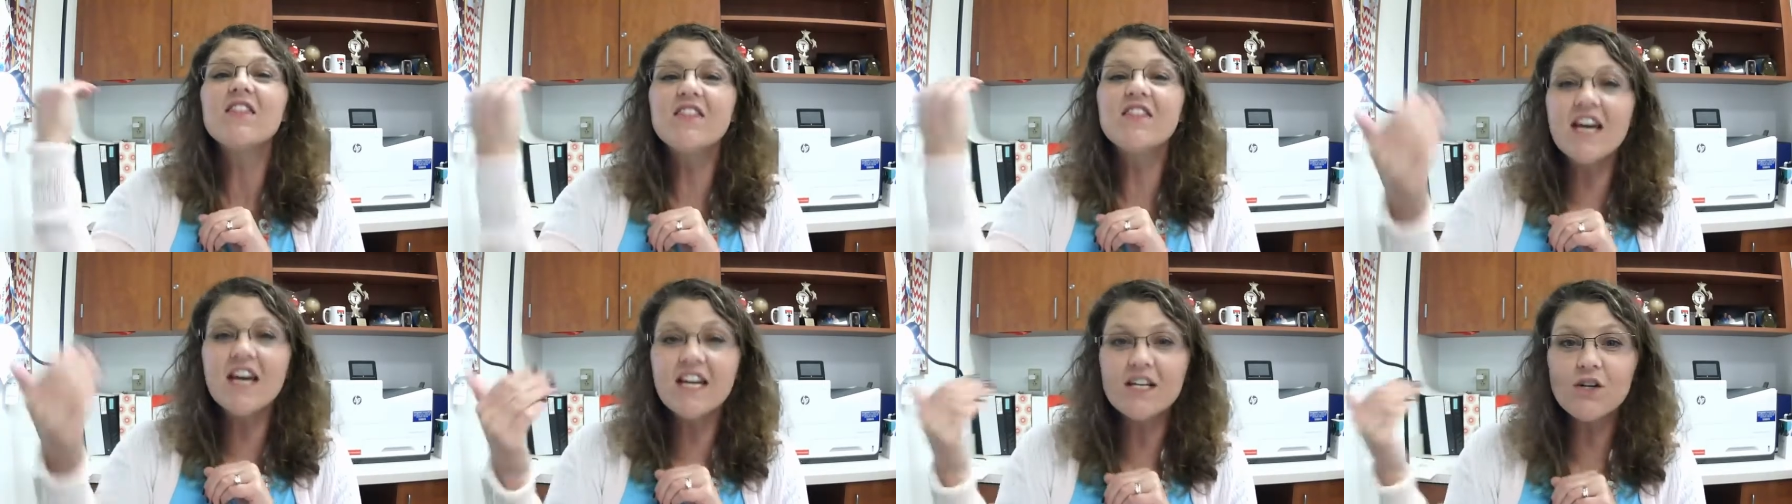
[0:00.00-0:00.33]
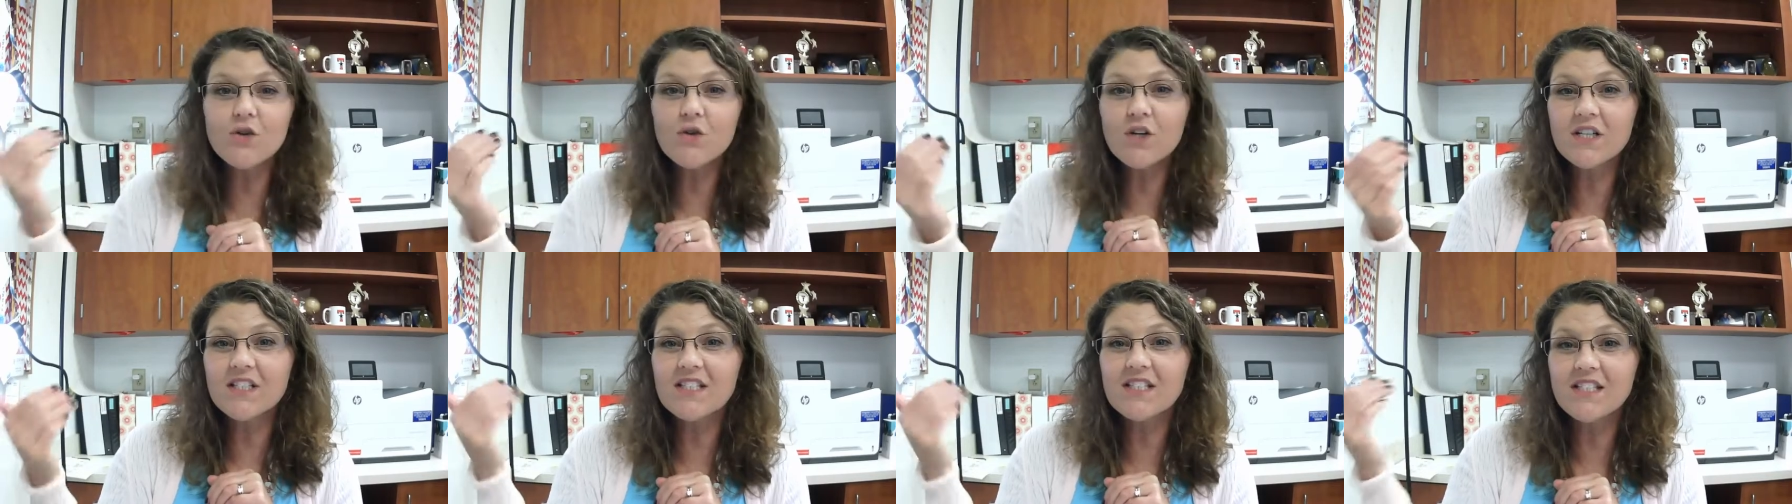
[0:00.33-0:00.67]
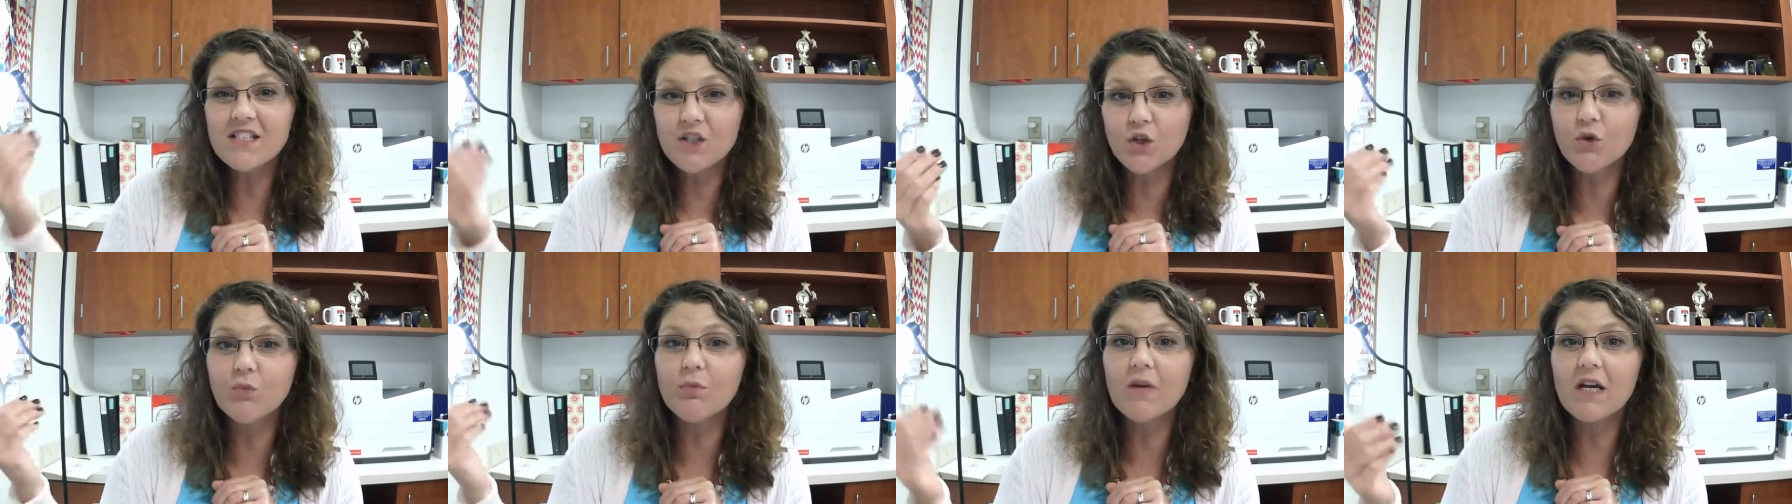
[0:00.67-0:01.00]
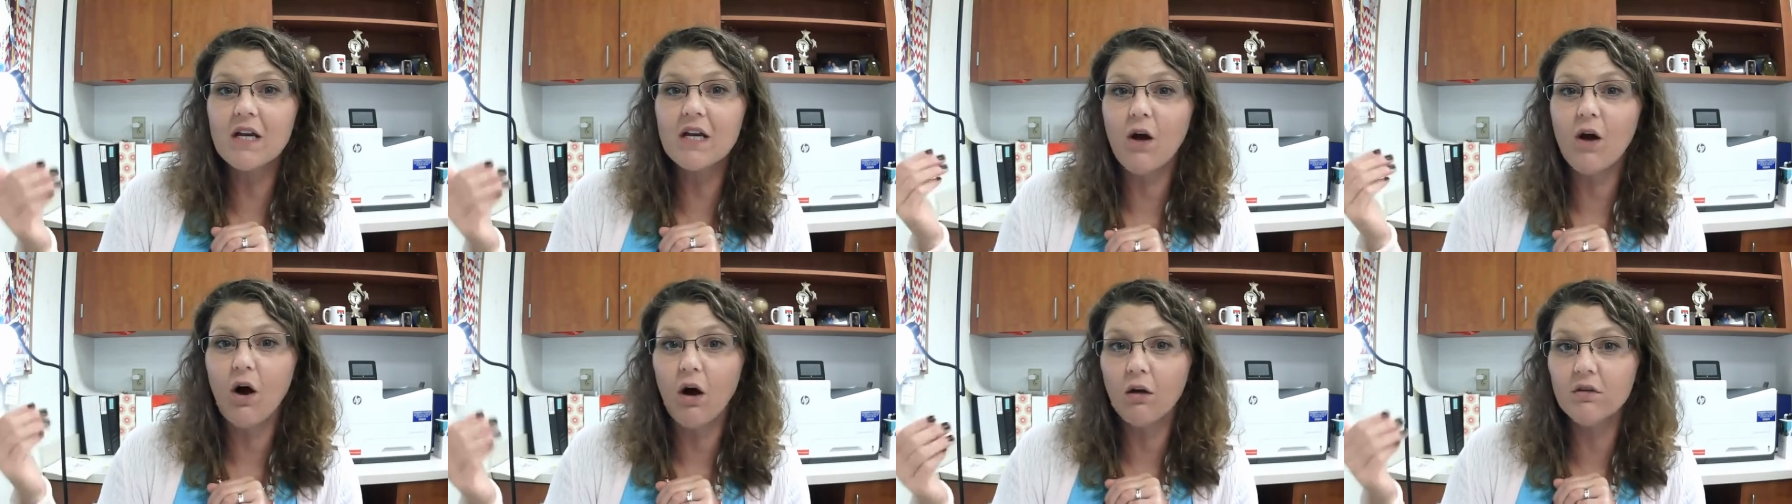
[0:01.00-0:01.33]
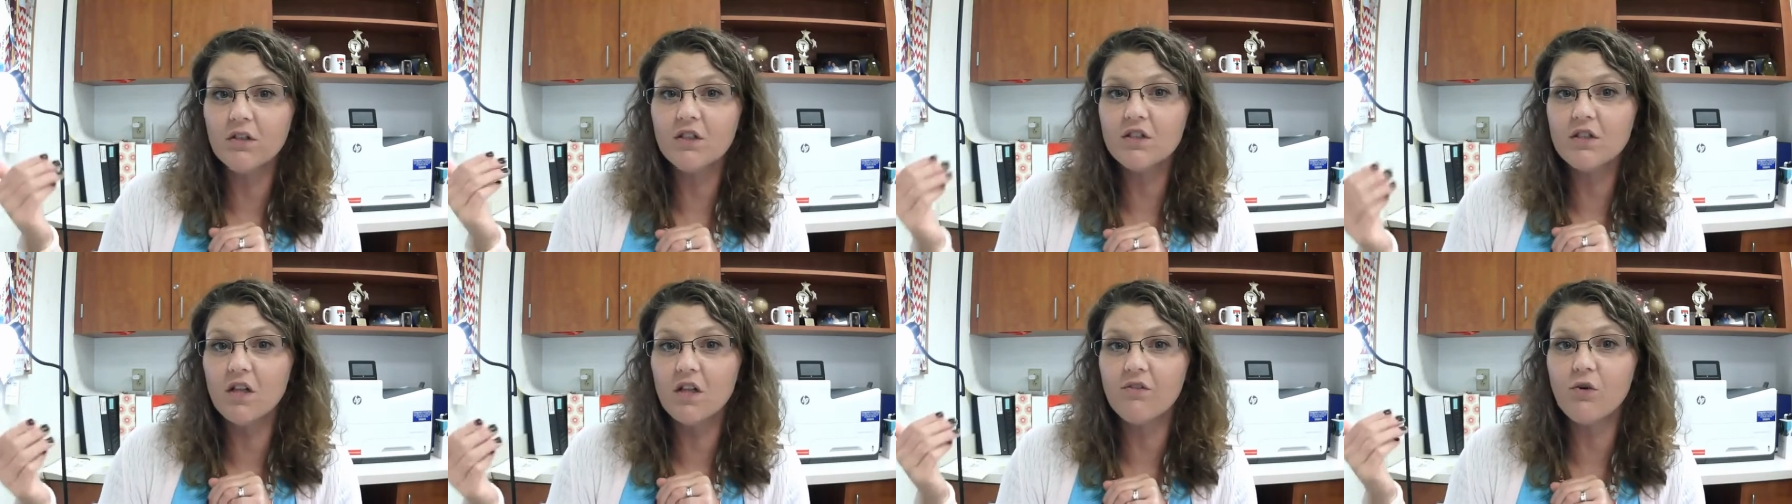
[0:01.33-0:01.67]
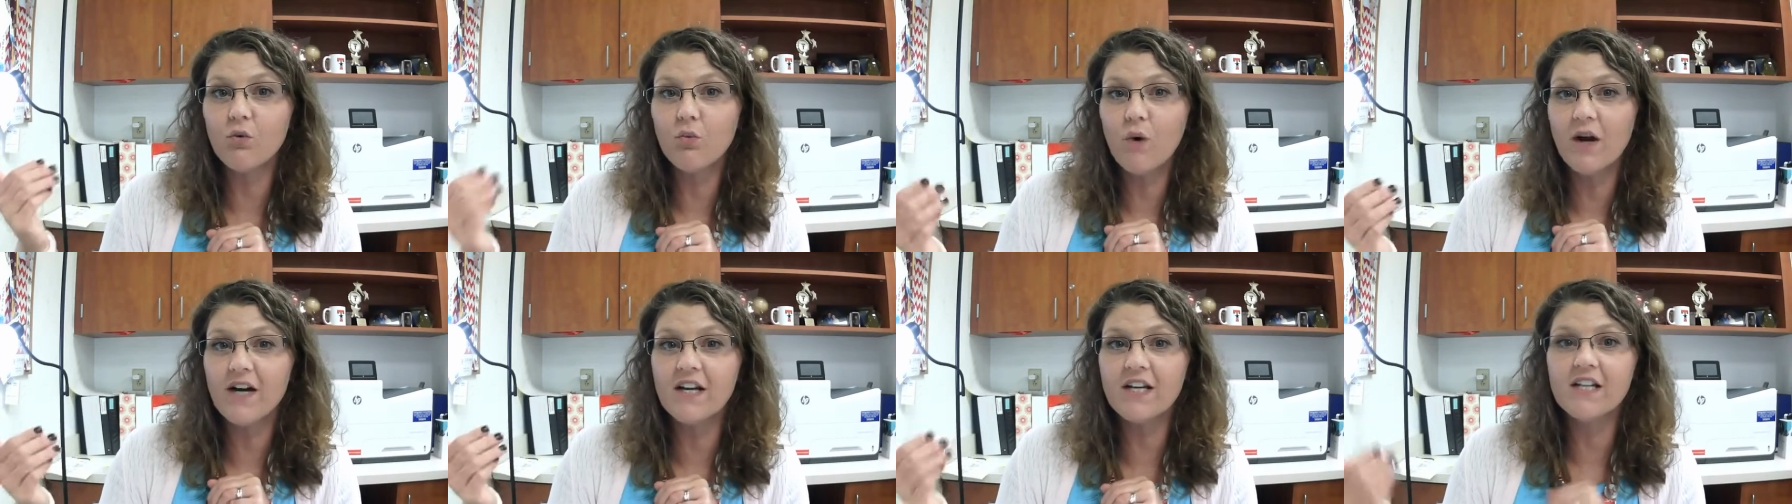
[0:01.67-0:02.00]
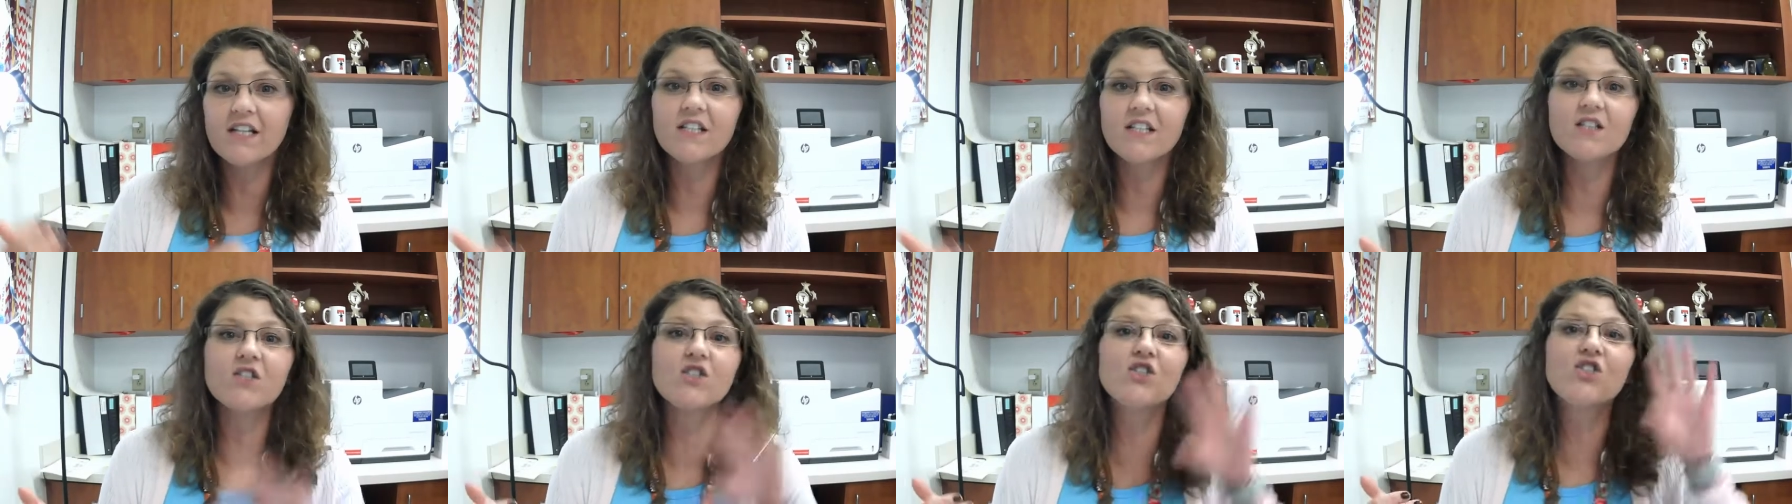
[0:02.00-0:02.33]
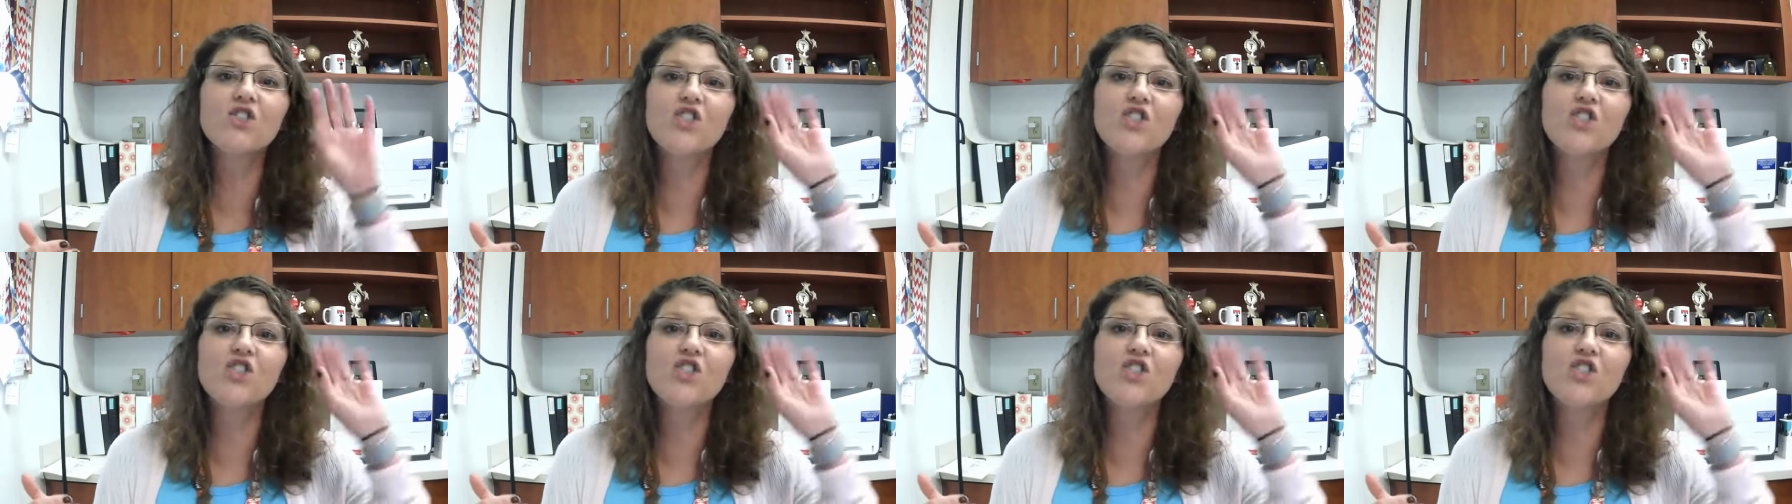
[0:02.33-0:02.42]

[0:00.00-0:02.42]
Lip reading: then you can still meet college level readiness.